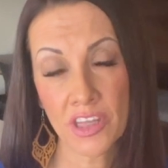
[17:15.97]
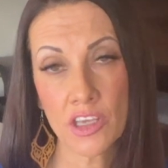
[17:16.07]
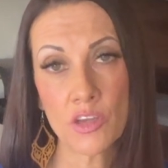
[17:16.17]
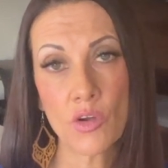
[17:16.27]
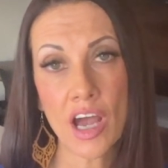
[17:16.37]

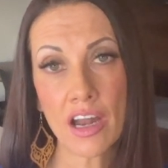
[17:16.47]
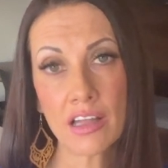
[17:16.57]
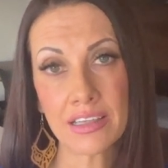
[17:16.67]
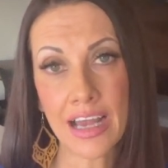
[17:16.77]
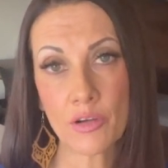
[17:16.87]
You gotta
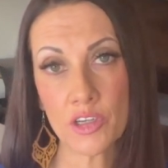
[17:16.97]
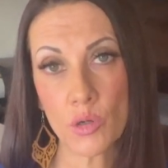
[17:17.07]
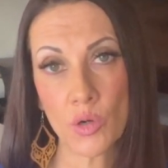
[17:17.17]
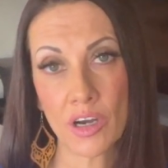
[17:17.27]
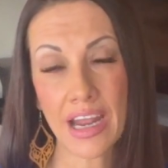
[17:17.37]
allow
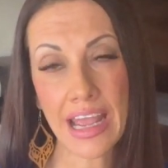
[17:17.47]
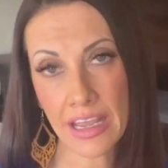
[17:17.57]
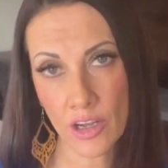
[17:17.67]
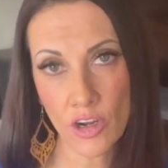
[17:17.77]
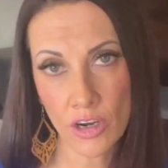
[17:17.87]
your
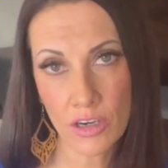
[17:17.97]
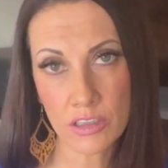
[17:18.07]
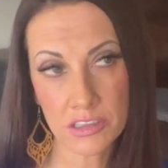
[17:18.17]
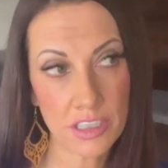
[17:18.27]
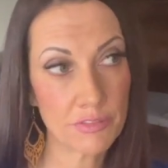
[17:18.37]
anger
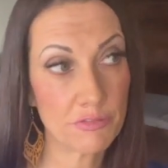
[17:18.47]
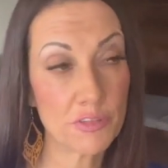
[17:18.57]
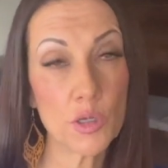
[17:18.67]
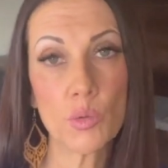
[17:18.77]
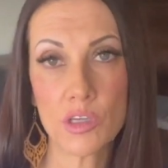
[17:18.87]
to
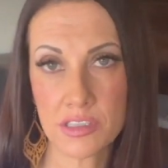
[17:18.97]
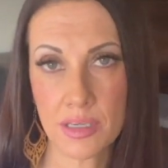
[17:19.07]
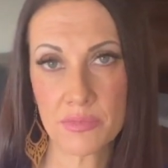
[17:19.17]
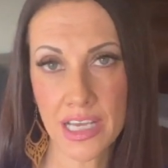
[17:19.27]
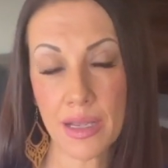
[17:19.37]
fuel
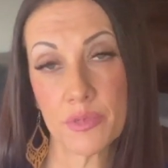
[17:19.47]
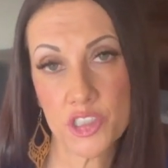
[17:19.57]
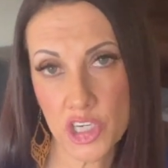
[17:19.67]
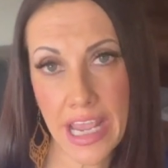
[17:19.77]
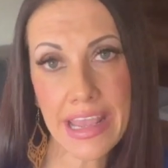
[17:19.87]
sometimes
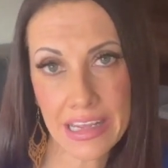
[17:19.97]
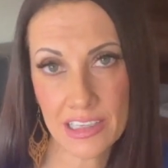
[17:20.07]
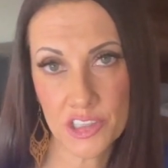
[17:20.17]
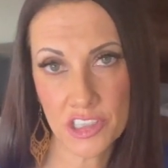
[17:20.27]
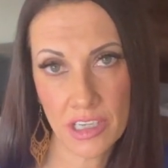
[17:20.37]

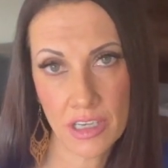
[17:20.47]
change.